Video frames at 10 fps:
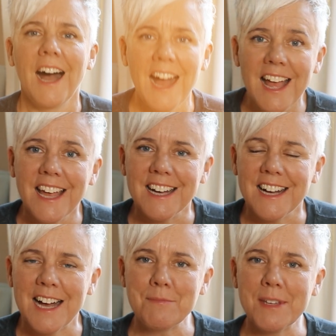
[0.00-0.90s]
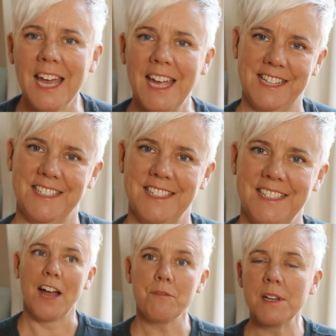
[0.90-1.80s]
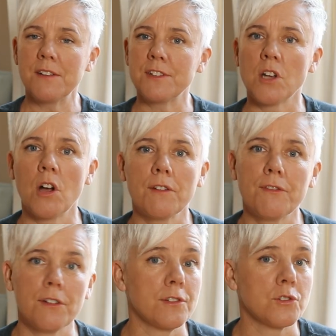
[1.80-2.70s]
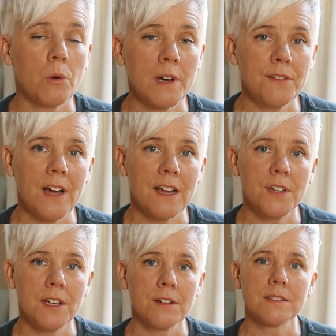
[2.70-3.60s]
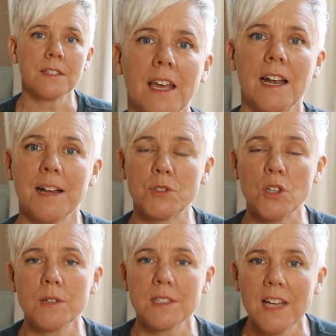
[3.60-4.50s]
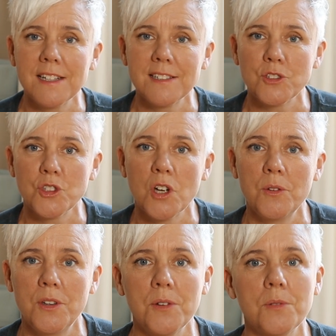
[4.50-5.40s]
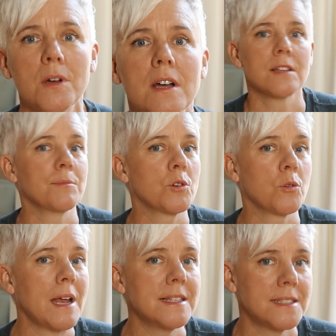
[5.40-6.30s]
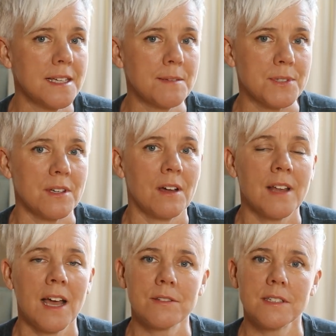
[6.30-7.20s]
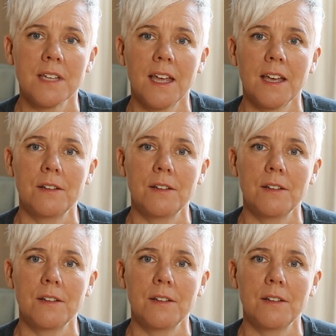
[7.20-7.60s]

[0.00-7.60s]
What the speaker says: Hi, I'm Kate. I've been a photographer for 25 years and I'm so excited to show you some great tips on how to take